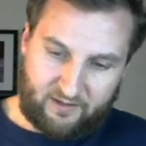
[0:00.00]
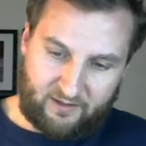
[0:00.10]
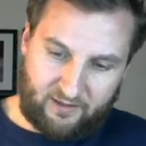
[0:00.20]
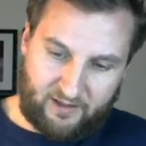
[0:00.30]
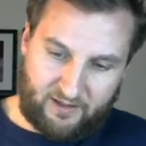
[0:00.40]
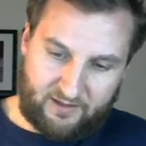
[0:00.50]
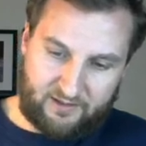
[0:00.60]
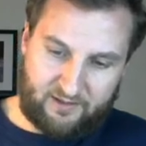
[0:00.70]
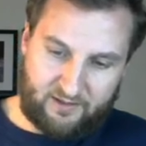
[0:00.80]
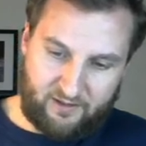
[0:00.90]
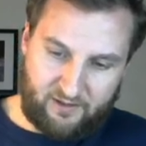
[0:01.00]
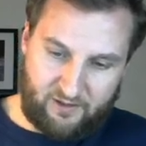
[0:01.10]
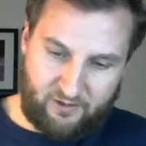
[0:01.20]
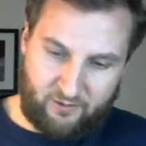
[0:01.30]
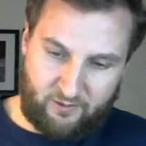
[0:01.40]
let
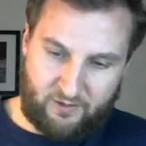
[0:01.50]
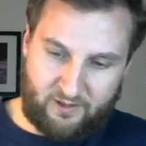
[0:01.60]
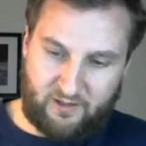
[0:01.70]
u